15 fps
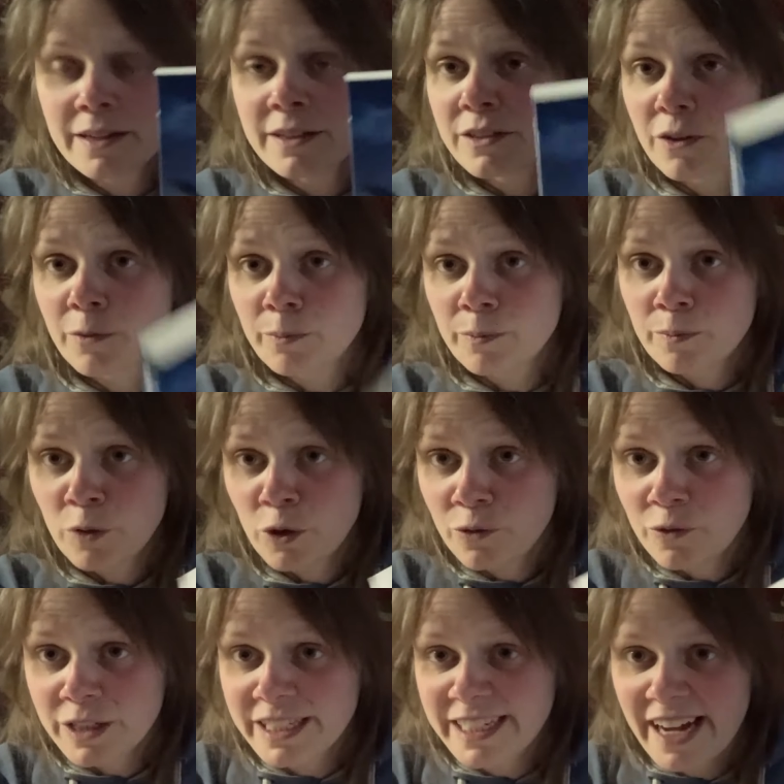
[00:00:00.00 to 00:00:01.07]
So
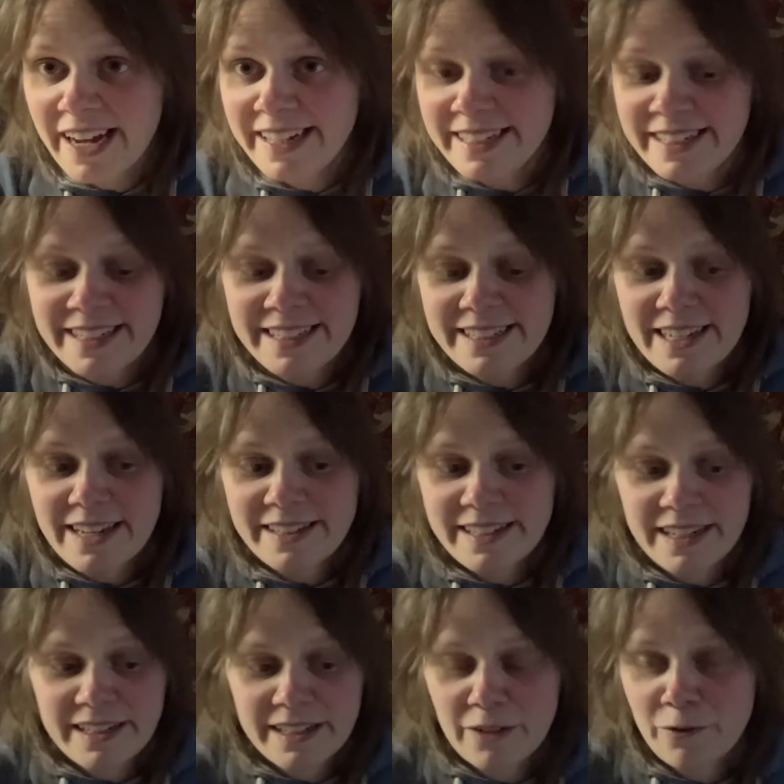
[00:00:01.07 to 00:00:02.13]
Moonwood Chain is
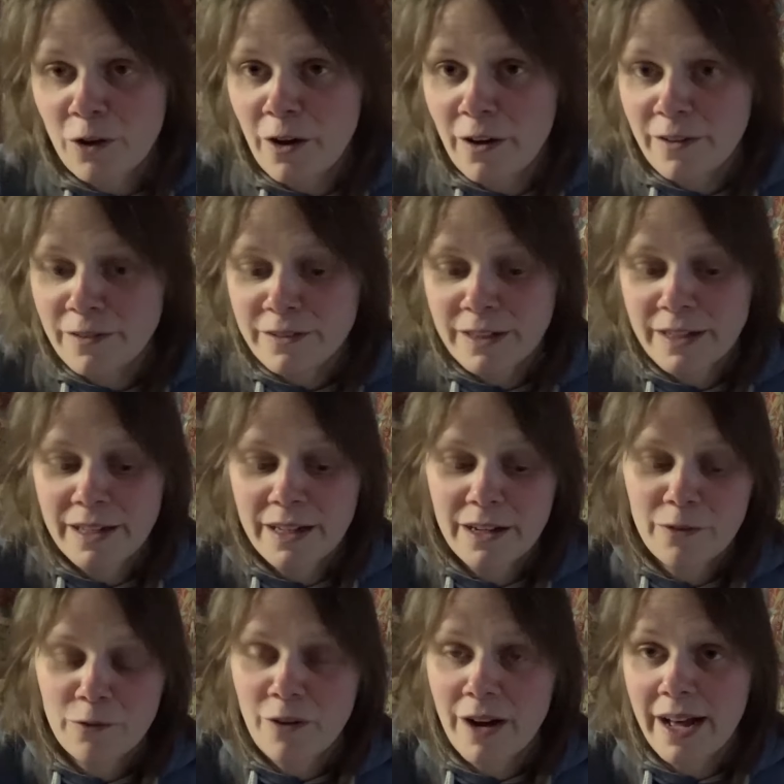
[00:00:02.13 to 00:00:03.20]
set in a world
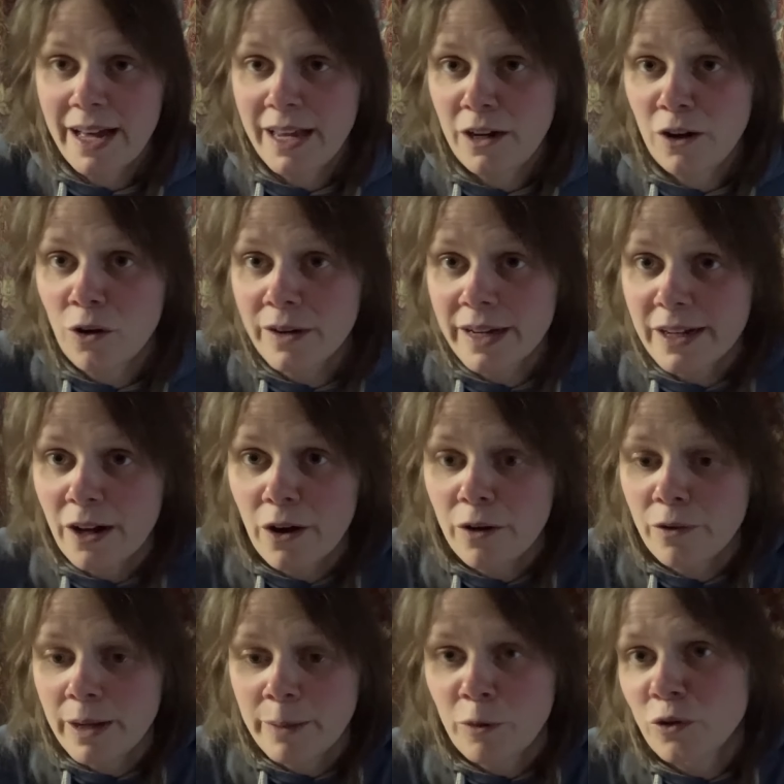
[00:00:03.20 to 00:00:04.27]
where long
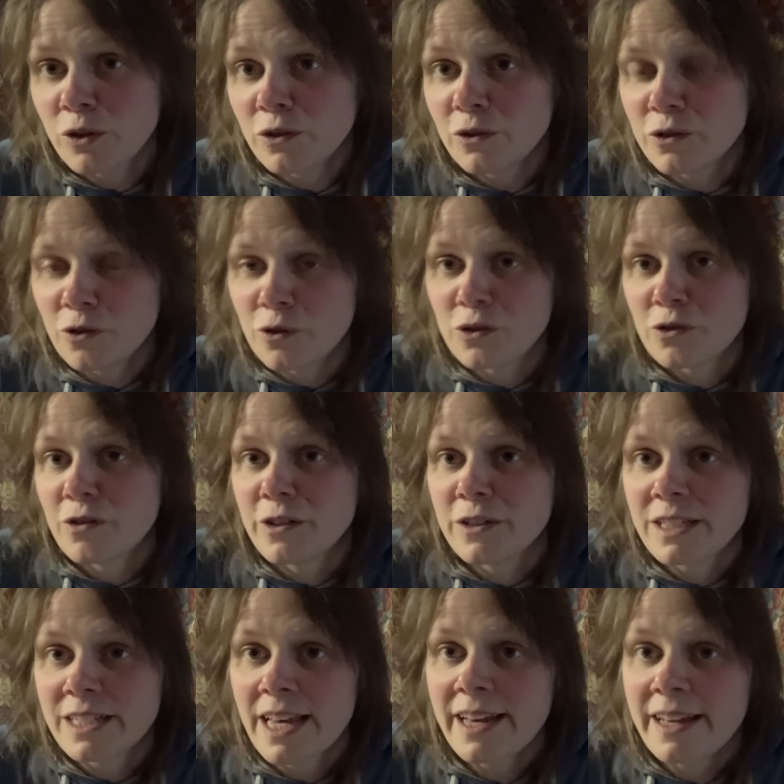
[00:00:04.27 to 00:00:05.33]
ago immortal
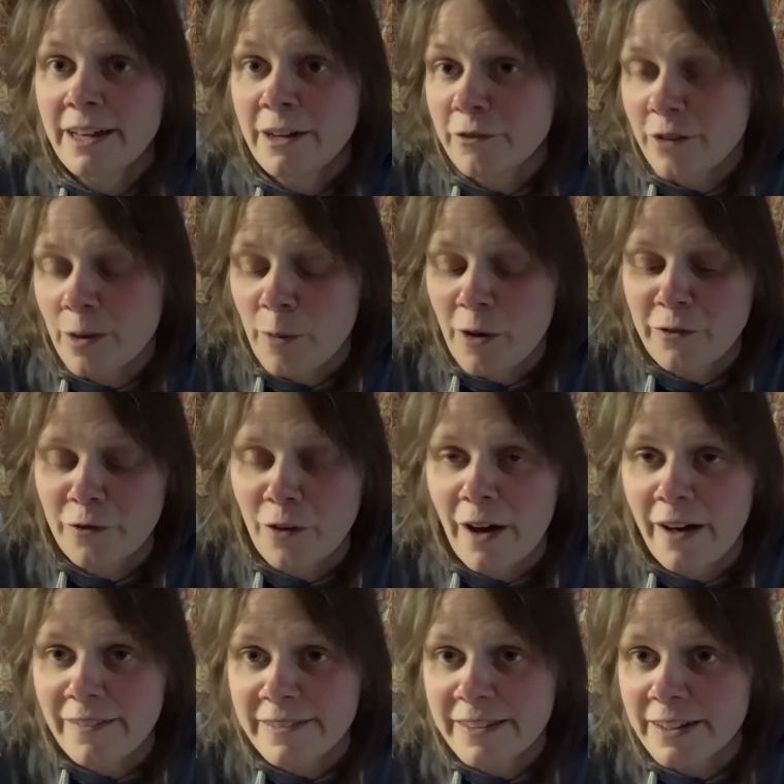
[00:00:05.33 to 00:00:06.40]
sorcerers from
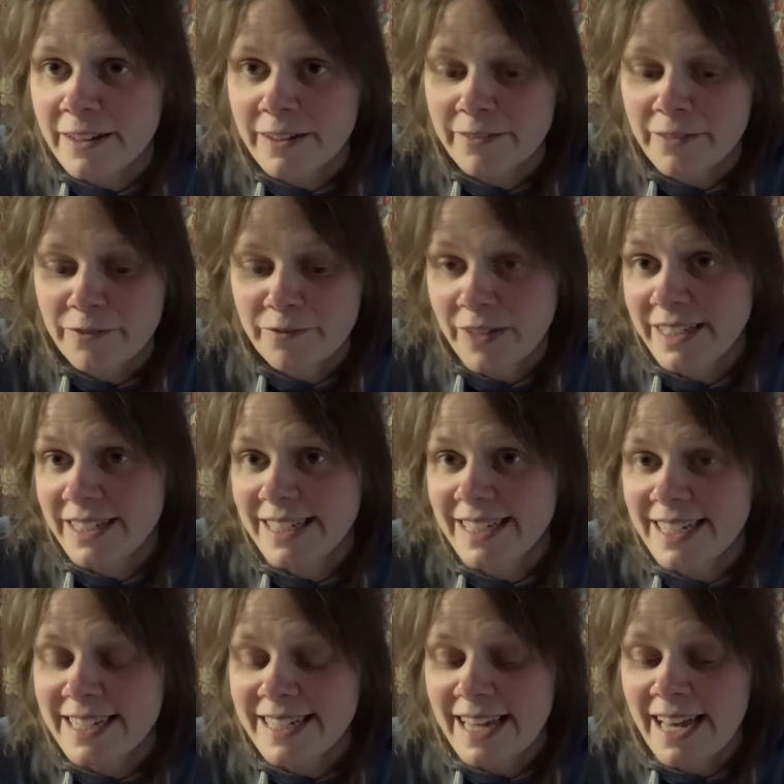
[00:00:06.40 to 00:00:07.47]
off-world
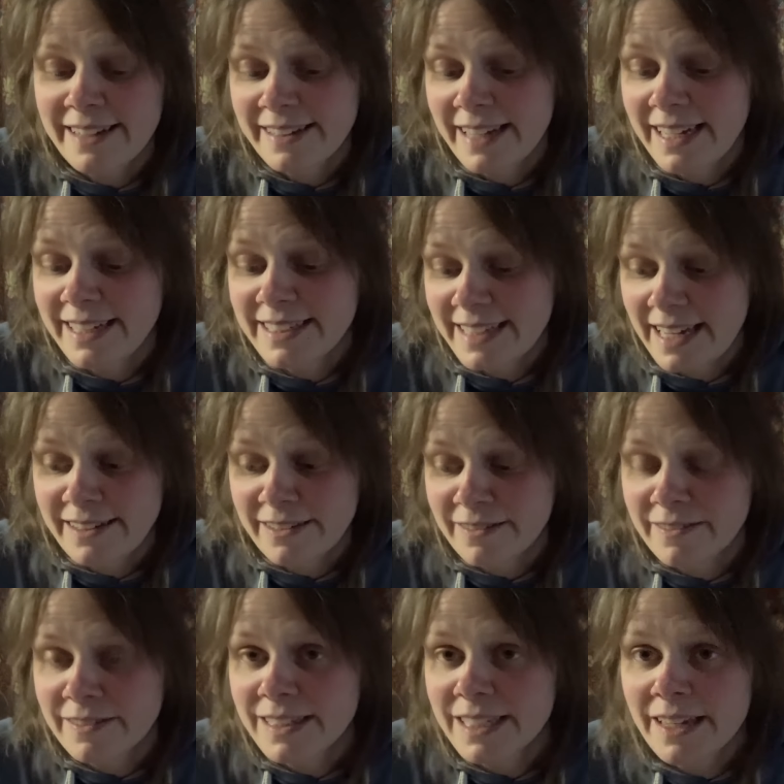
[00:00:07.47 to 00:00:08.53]
visited and they
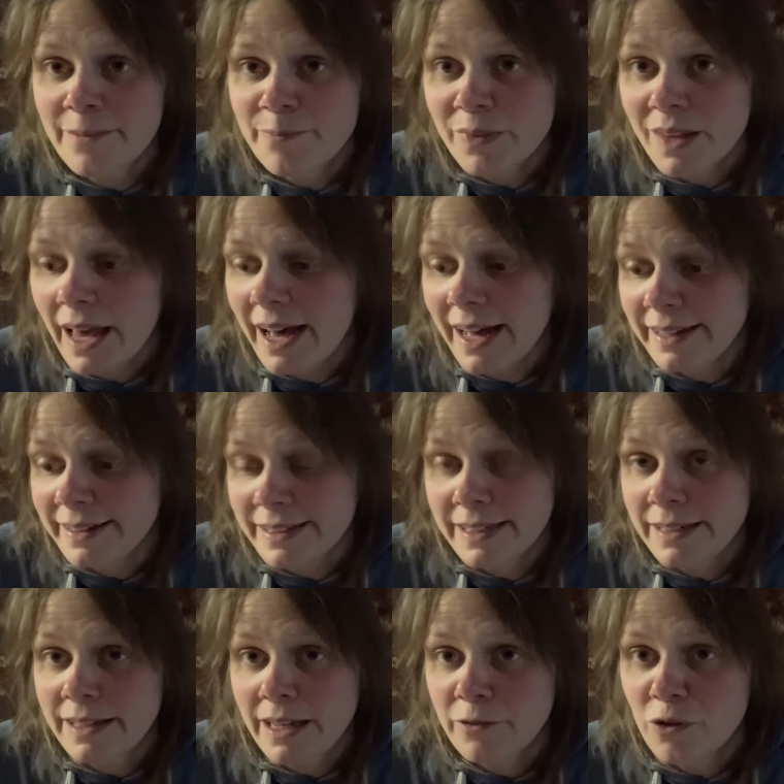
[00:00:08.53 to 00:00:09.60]
settled and
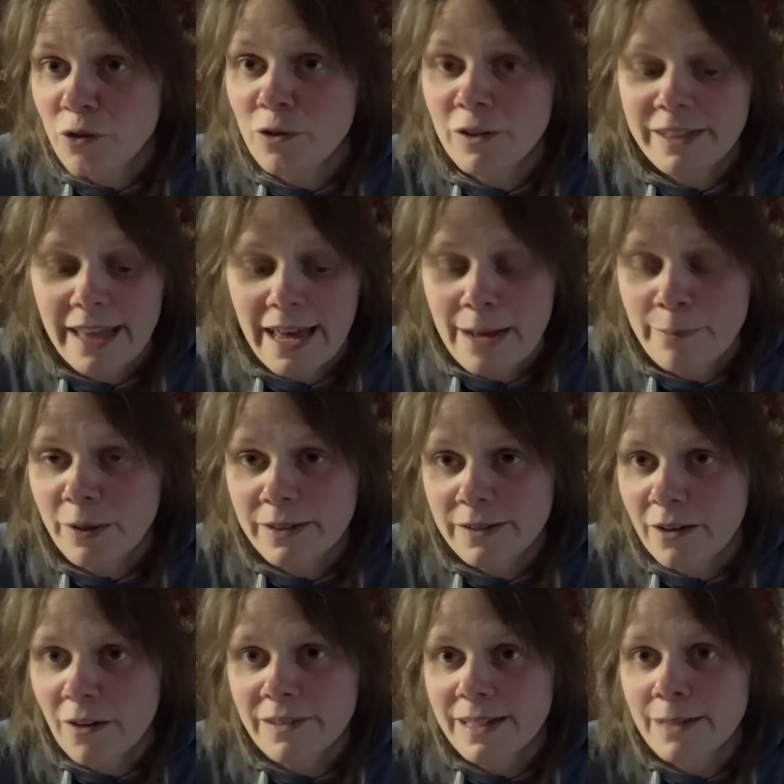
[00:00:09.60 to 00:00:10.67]
they ruled there, but
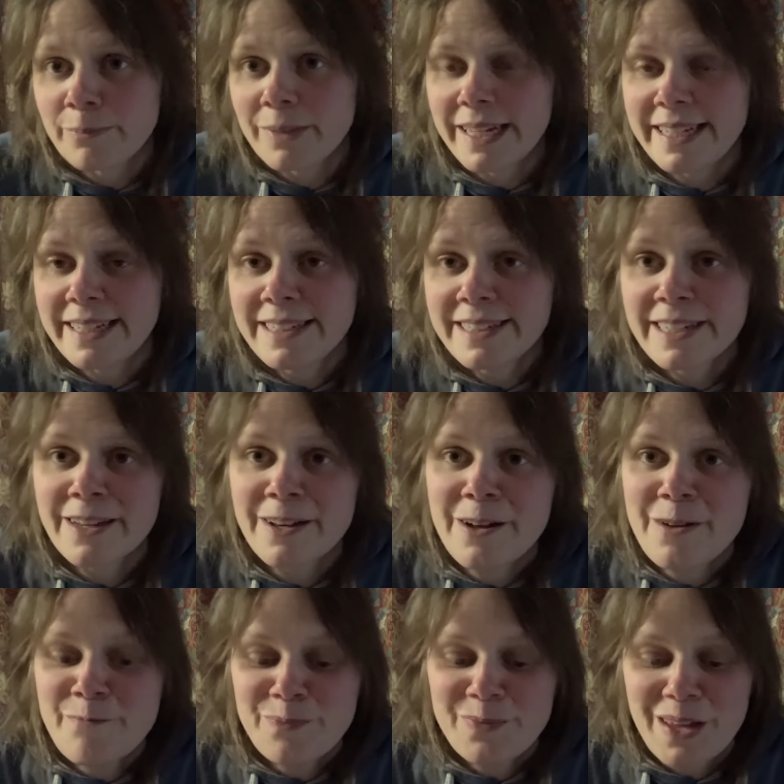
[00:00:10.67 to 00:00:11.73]
not in peace.
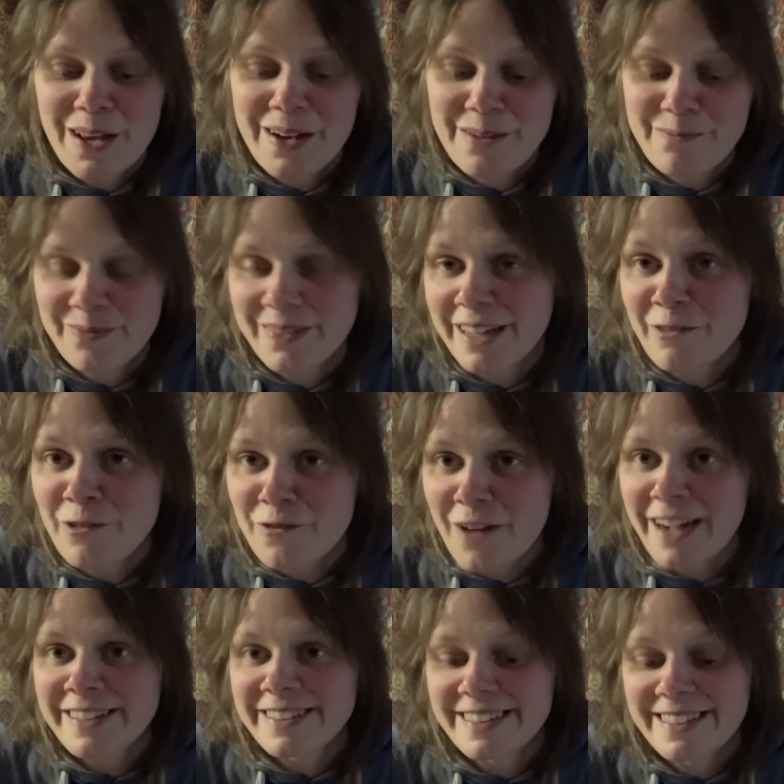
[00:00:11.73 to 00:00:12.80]
There were
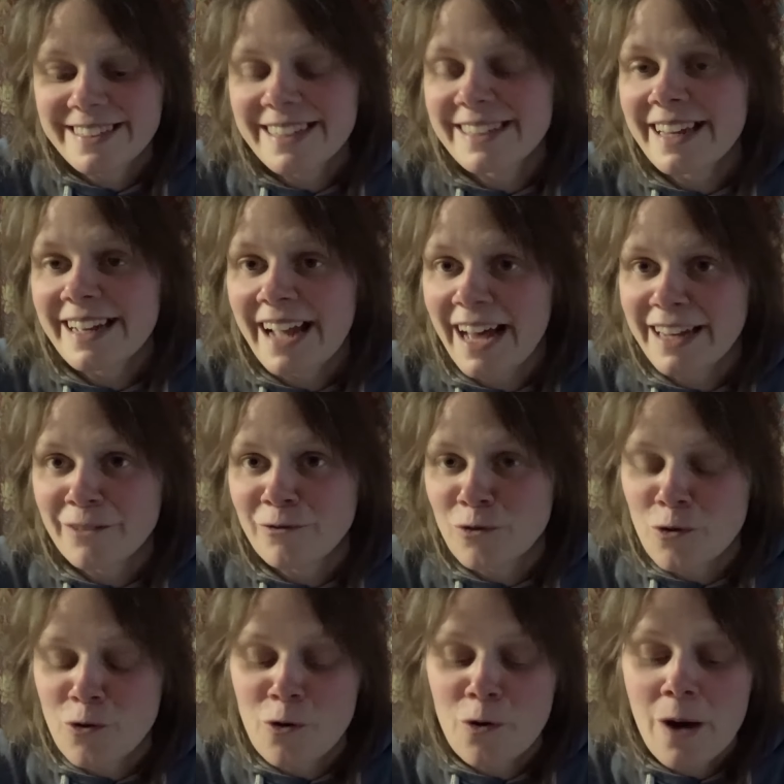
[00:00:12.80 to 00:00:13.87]
factions and they had a
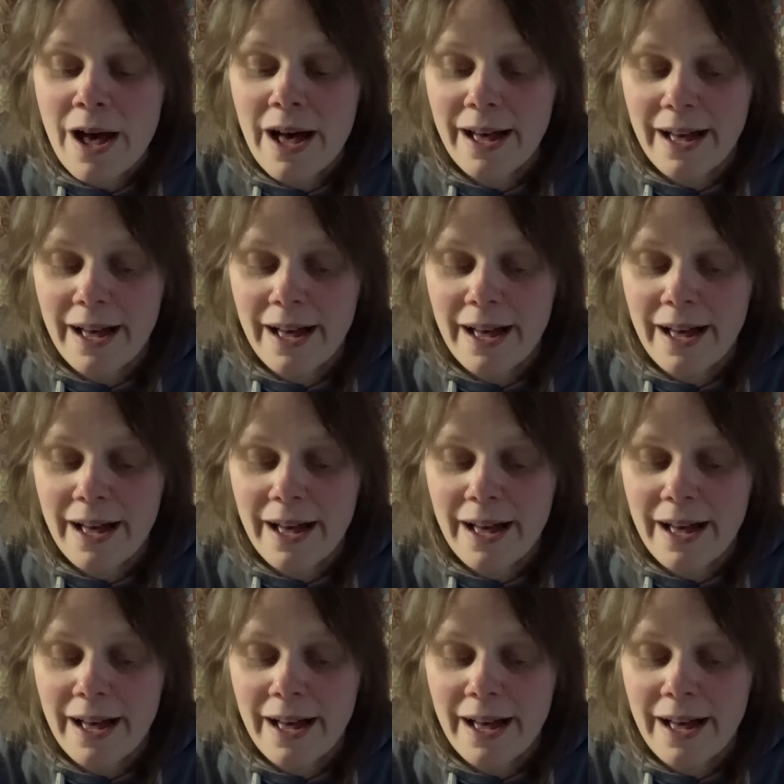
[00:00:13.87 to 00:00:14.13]
war.